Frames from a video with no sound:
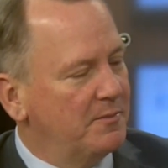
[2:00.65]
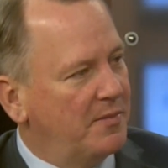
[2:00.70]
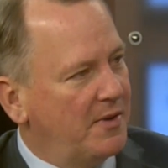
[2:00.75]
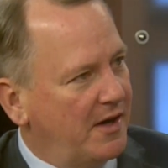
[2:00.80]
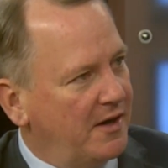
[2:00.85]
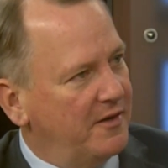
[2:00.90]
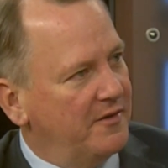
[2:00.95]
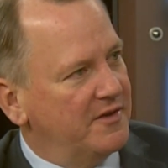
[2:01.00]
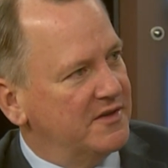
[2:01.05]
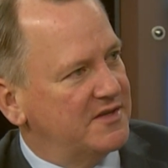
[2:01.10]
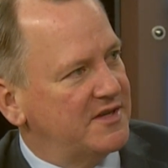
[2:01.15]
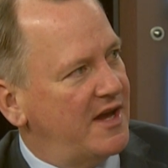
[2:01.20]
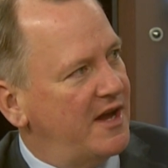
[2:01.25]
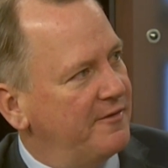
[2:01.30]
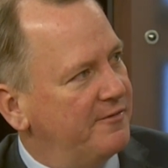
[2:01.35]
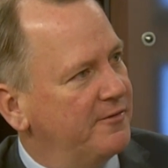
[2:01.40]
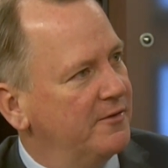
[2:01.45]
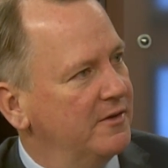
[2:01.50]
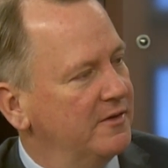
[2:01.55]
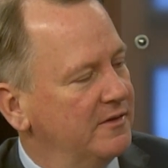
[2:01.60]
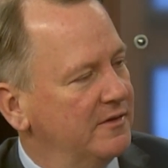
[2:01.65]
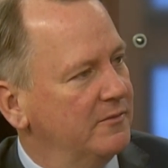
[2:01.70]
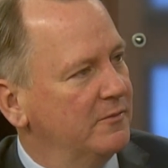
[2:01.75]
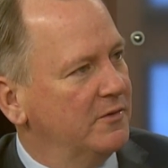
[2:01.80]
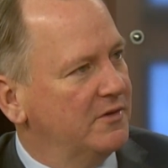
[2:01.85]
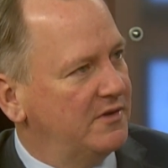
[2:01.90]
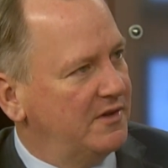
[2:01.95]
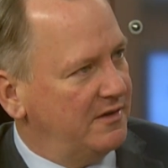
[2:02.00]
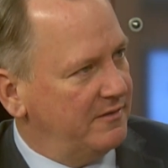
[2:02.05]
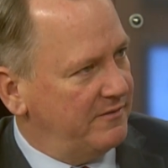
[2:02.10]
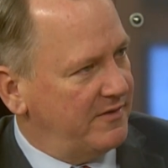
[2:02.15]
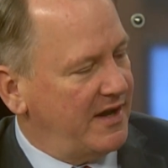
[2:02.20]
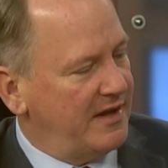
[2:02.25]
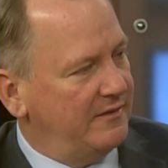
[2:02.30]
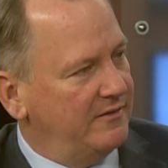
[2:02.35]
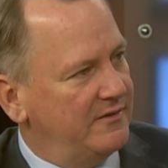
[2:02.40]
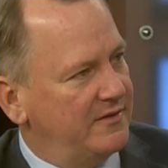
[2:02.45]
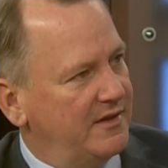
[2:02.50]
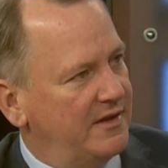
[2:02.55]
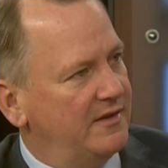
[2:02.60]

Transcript: part of this effort with the event